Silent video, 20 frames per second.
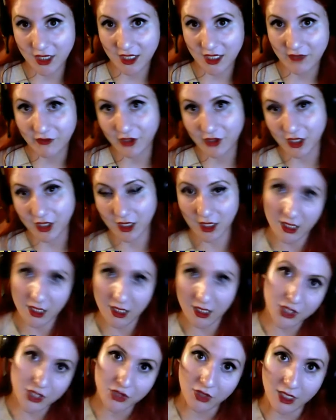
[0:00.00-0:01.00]
If you get Holly
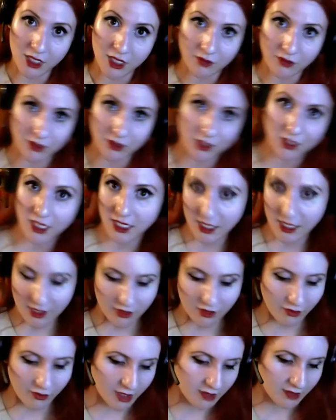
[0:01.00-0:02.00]
Strike, you also get Heather
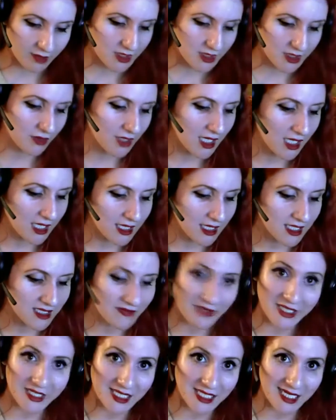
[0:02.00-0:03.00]
Balm. So that's
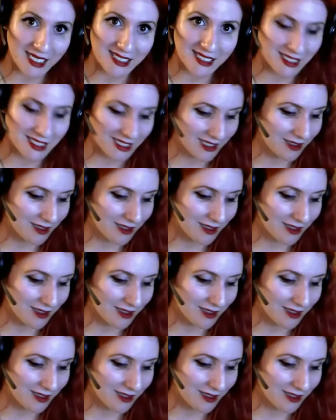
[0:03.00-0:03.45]
fantastic.